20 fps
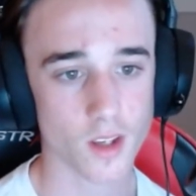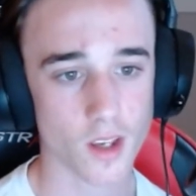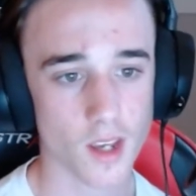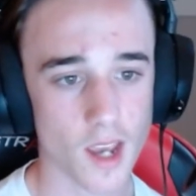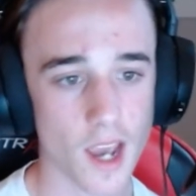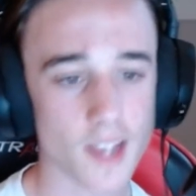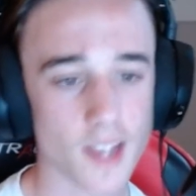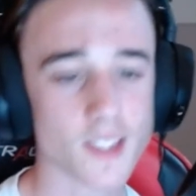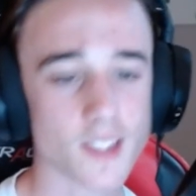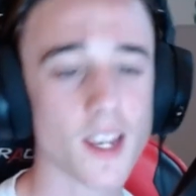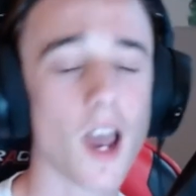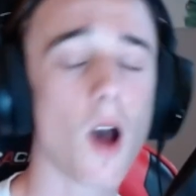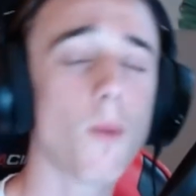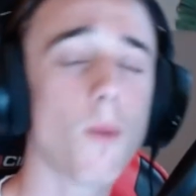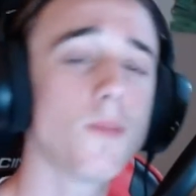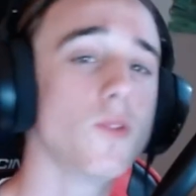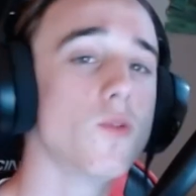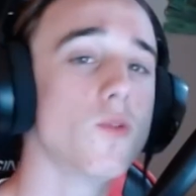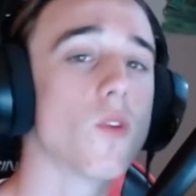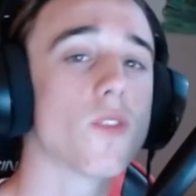And to
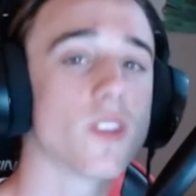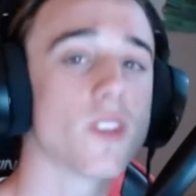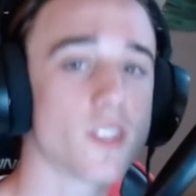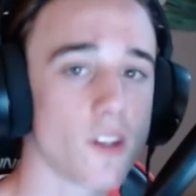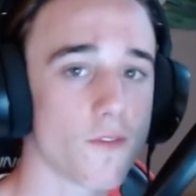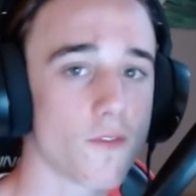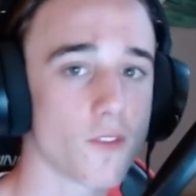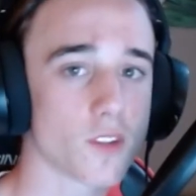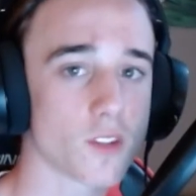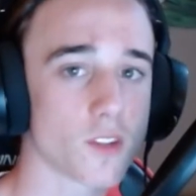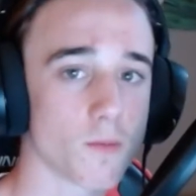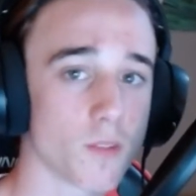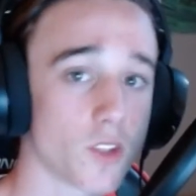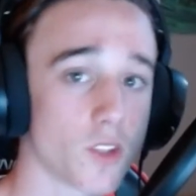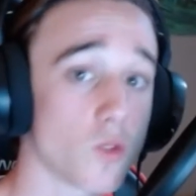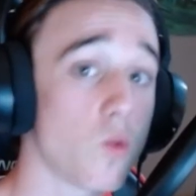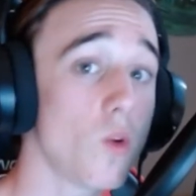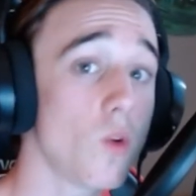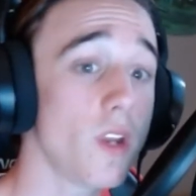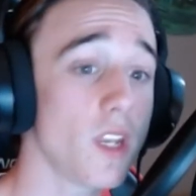help you know the difference
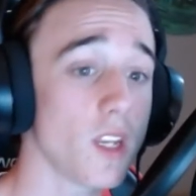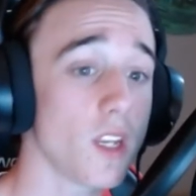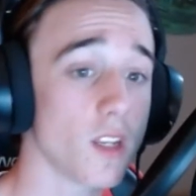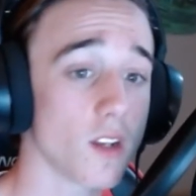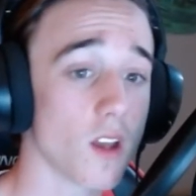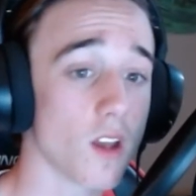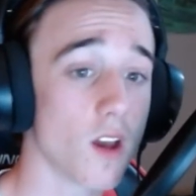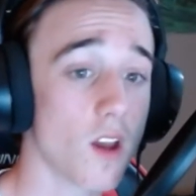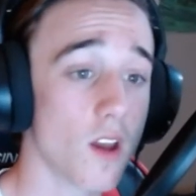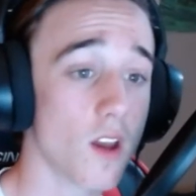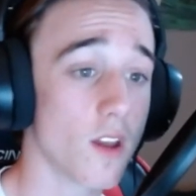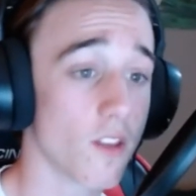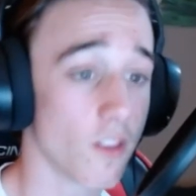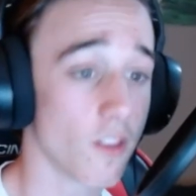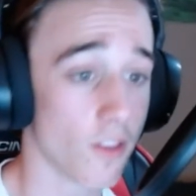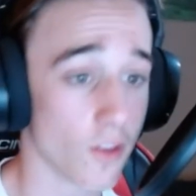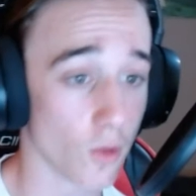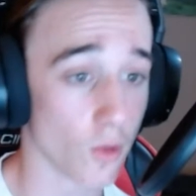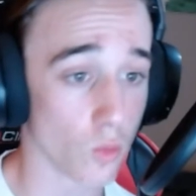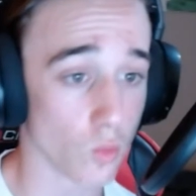between
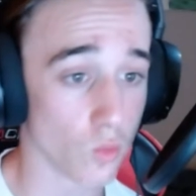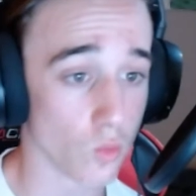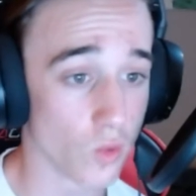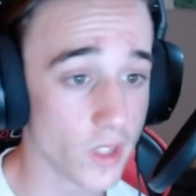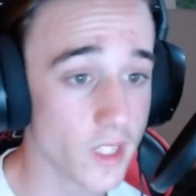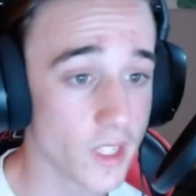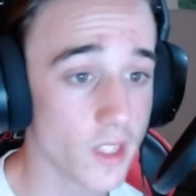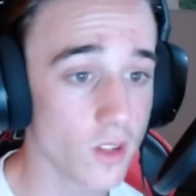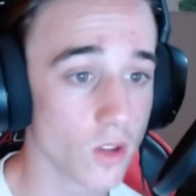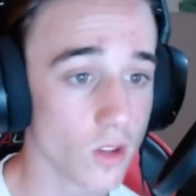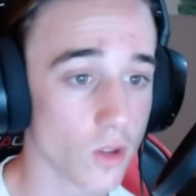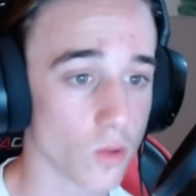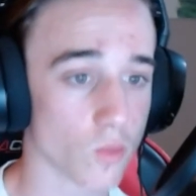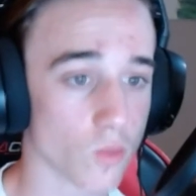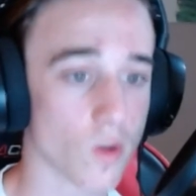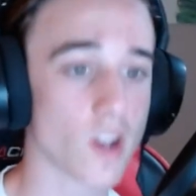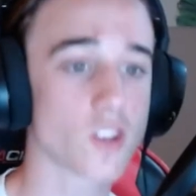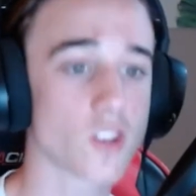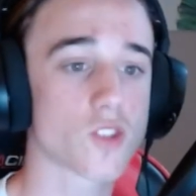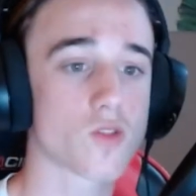the real
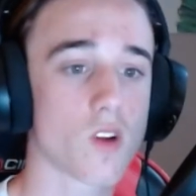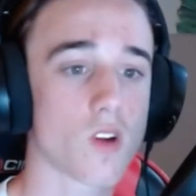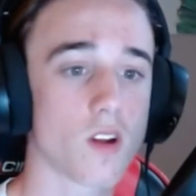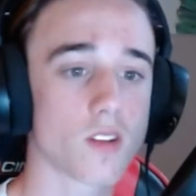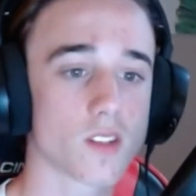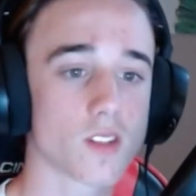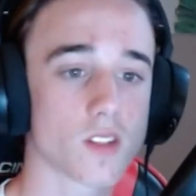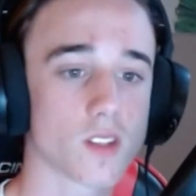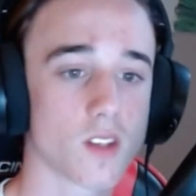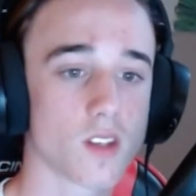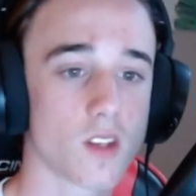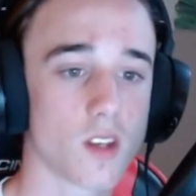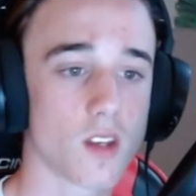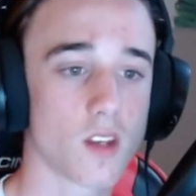restaurants